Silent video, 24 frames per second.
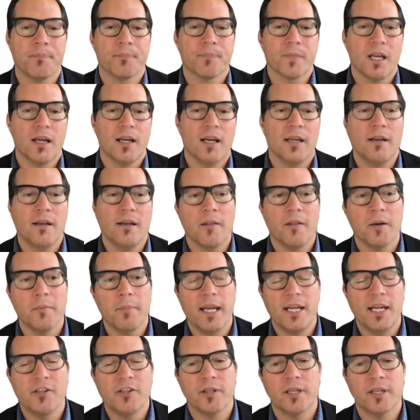another
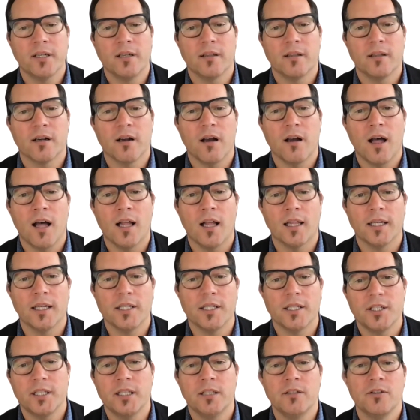major into the
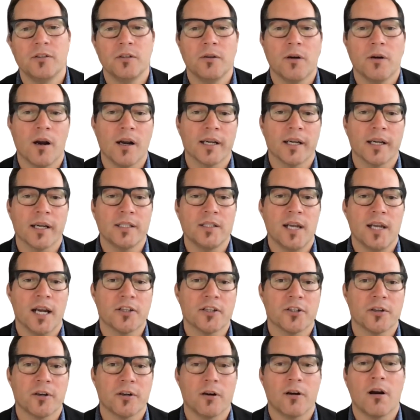college into
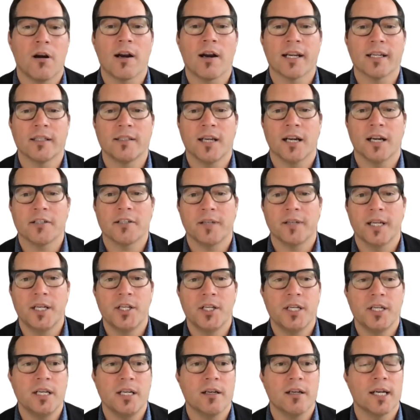architecture or architectural
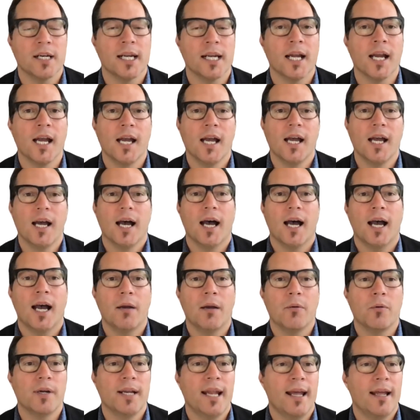engineering, I
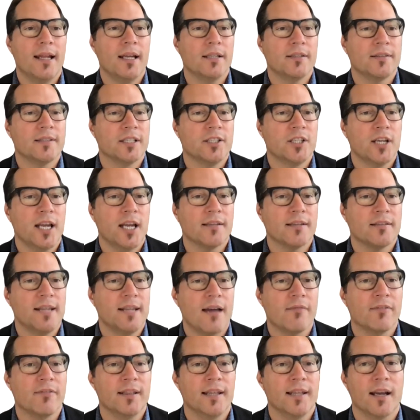would suggest
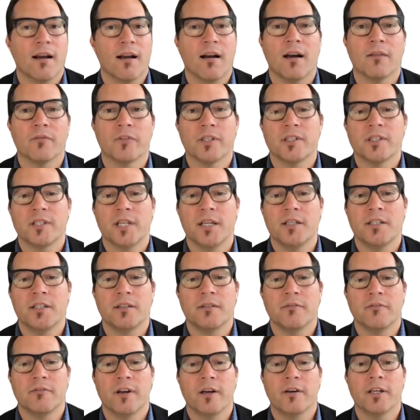having that
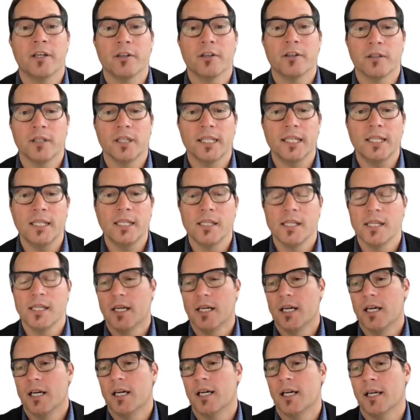conversation very early.
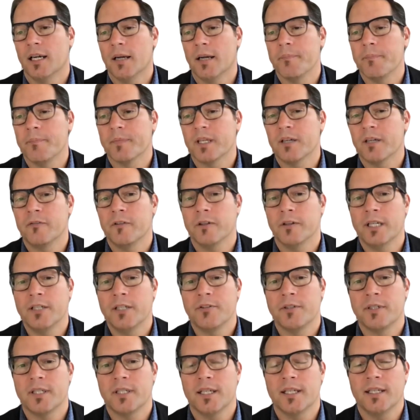If you're
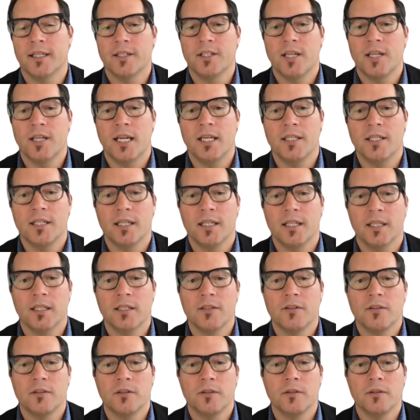interested in changing
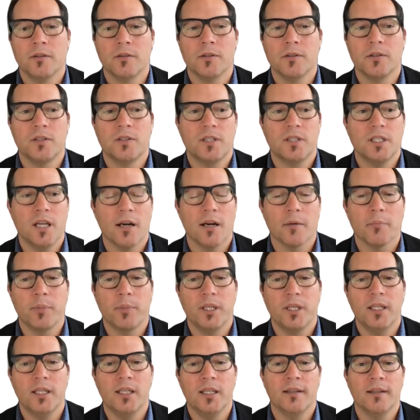into
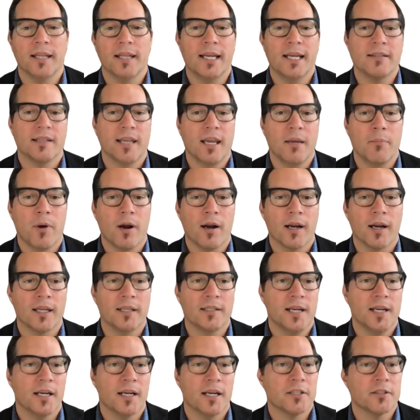CRP, landscape
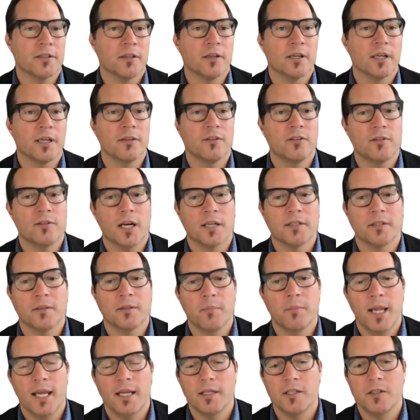architecture, or construction
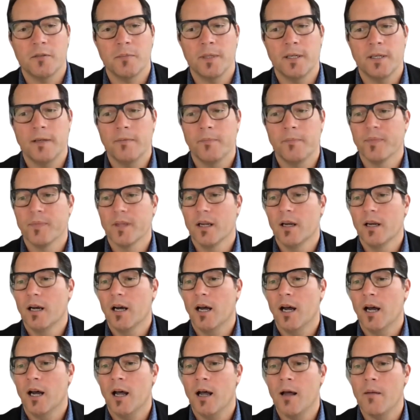management,
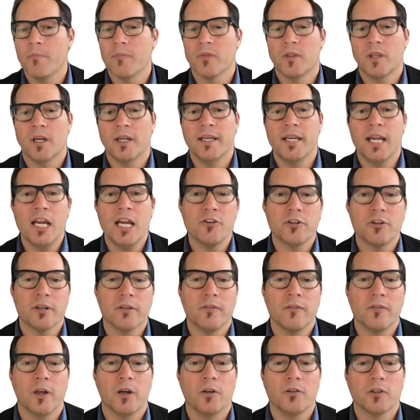the nature
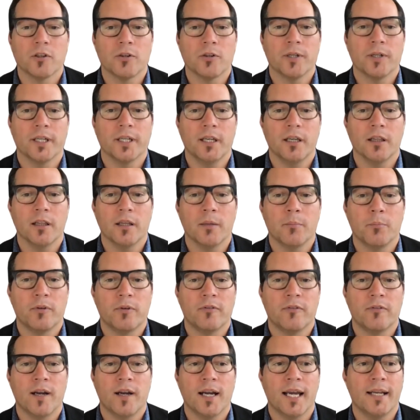of those curriculum
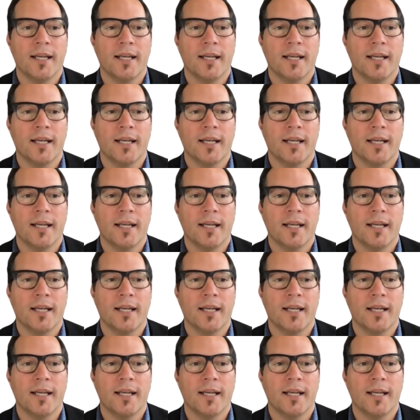provide